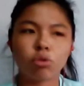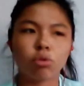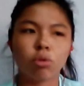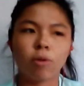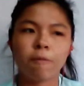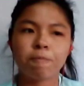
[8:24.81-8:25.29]

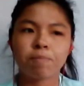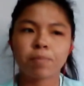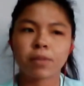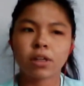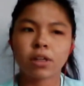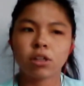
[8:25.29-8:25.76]
to
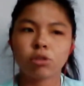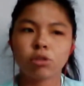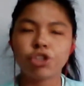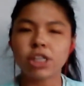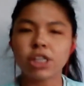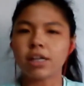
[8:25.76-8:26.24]

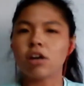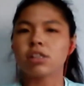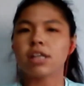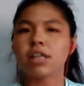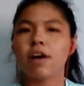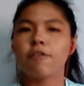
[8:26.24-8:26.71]
just tell
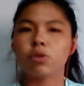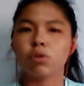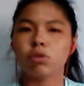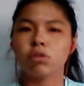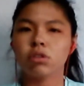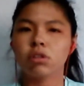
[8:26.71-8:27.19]
yourself
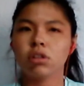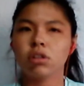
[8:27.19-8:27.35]
to